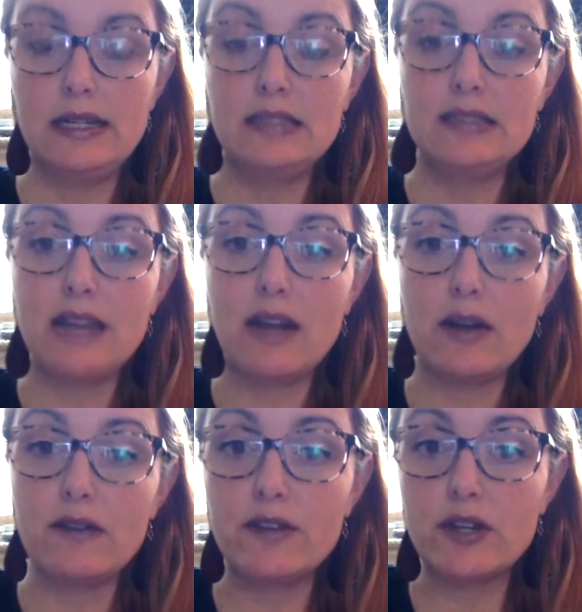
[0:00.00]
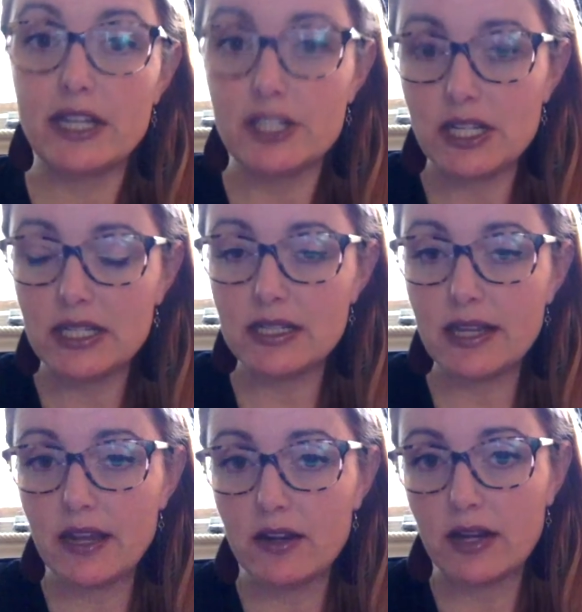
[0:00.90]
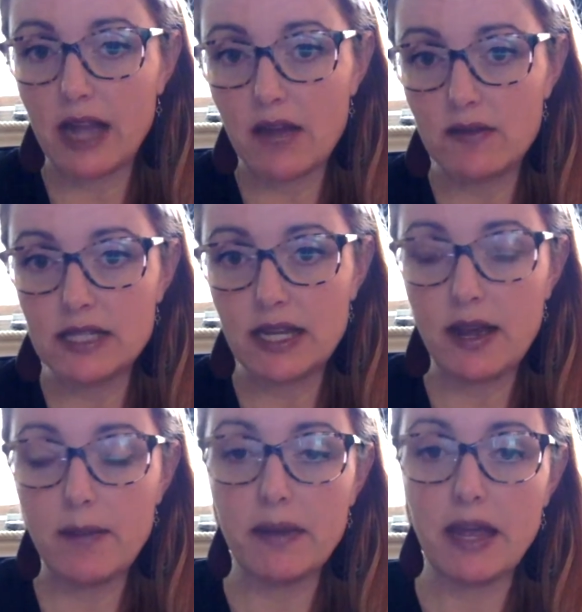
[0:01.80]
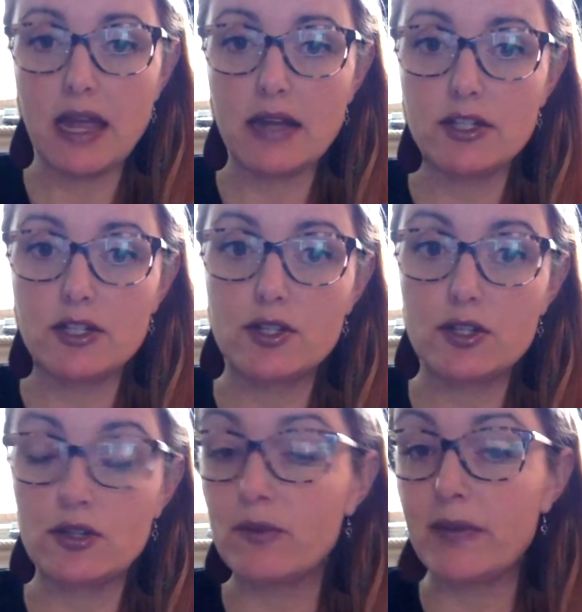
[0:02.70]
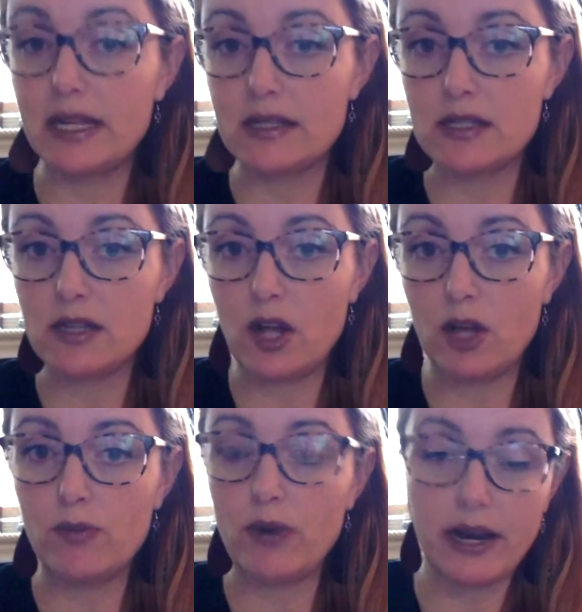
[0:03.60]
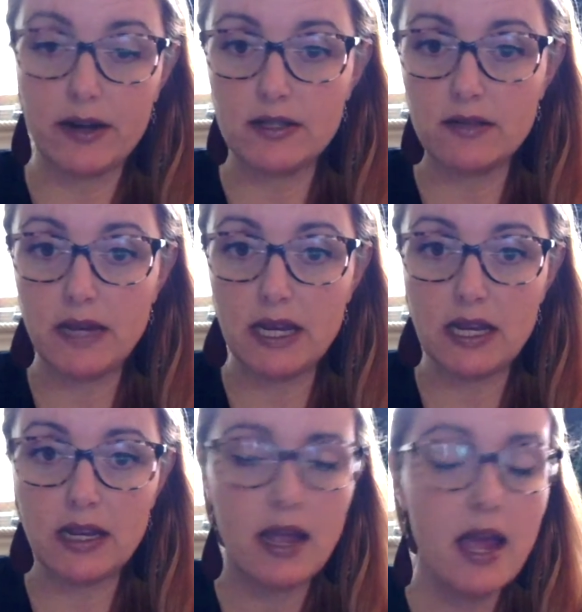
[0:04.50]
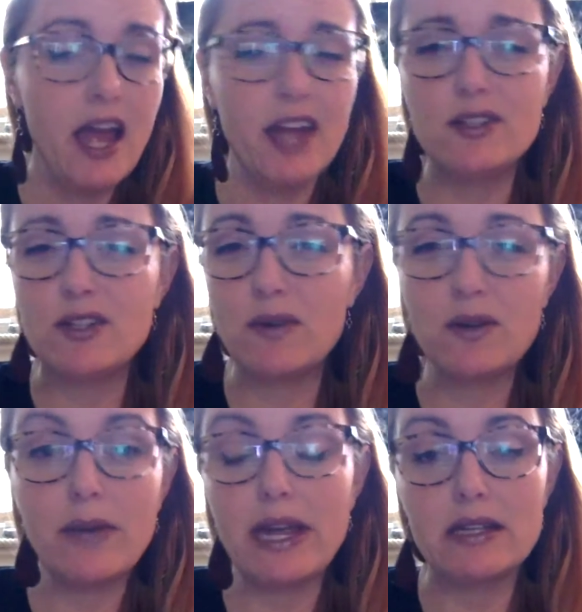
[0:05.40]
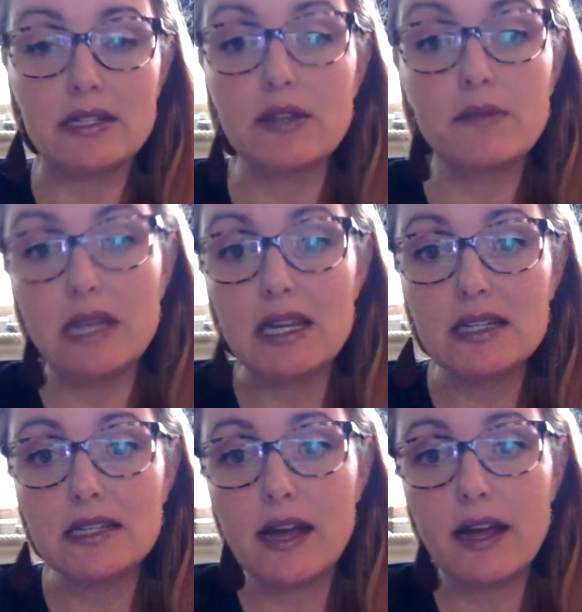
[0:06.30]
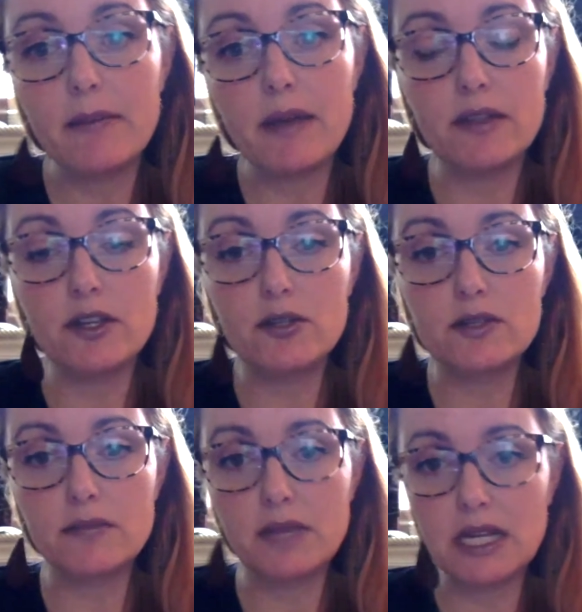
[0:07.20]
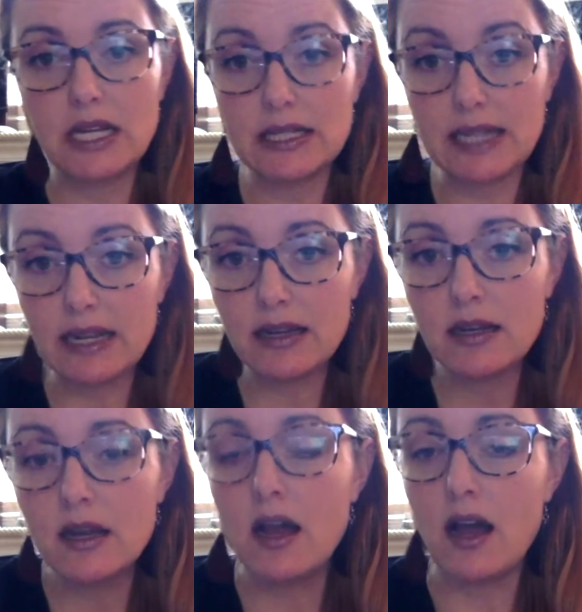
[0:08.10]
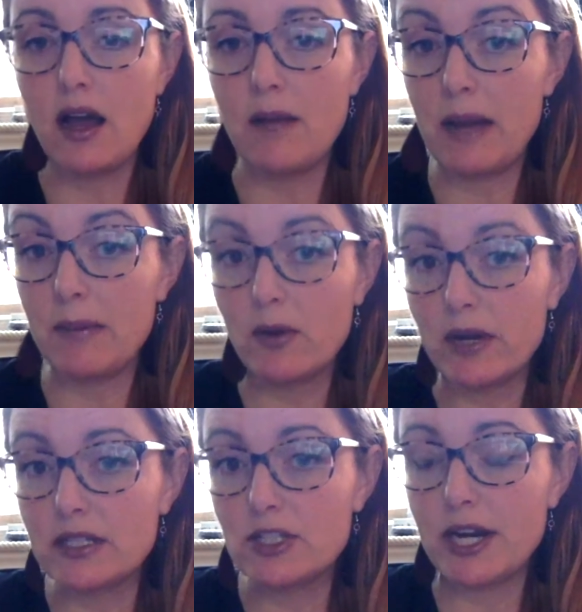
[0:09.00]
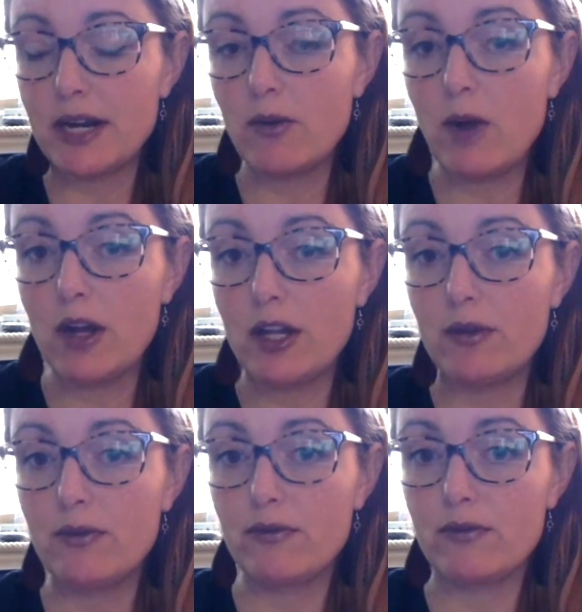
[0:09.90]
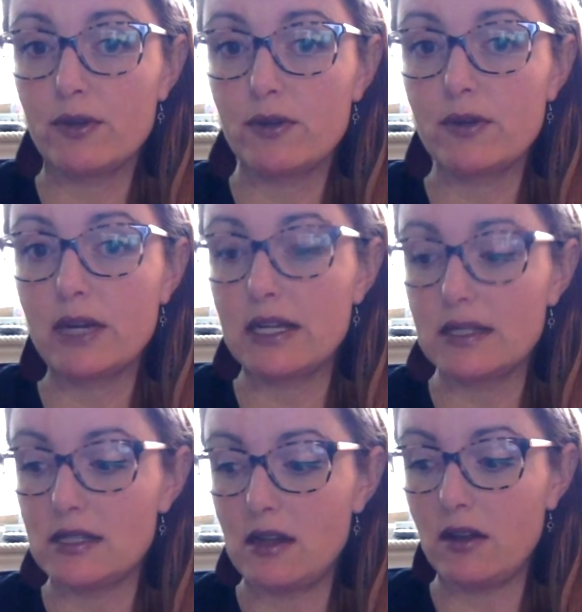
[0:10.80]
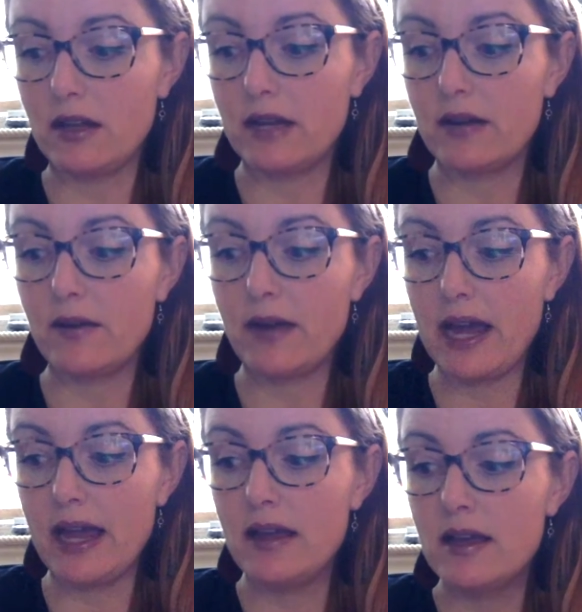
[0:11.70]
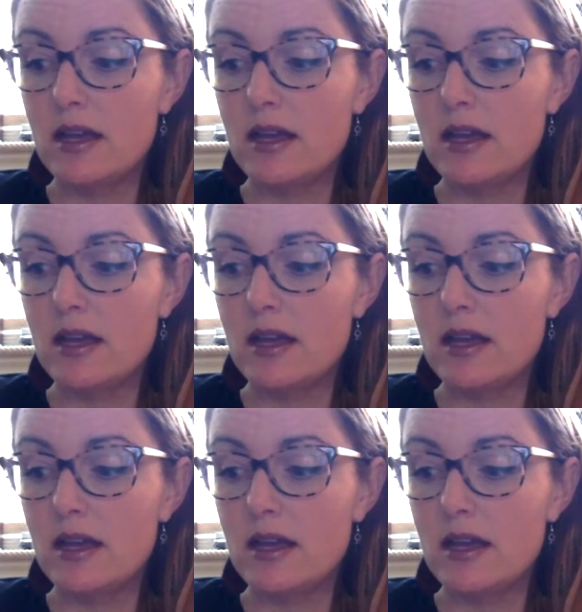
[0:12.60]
Now, if you're itching to get your account set up and your Zoom installed prior to the meeting, and you don't want to wait until the meeting time and then use a meeting link, I'm going to try to walk you through installing, okay?